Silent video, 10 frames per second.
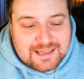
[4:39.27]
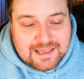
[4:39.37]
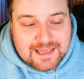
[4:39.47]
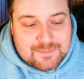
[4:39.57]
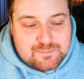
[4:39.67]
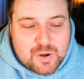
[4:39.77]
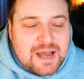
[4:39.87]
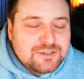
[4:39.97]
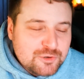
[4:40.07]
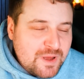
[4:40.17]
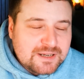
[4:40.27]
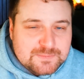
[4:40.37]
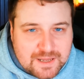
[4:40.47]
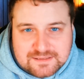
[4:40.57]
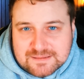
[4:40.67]
But I do
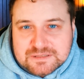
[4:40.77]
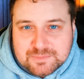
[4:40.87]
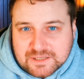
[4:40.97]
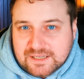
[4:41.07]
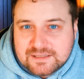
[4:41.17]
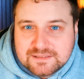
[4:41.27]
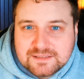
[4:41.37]
expect him to play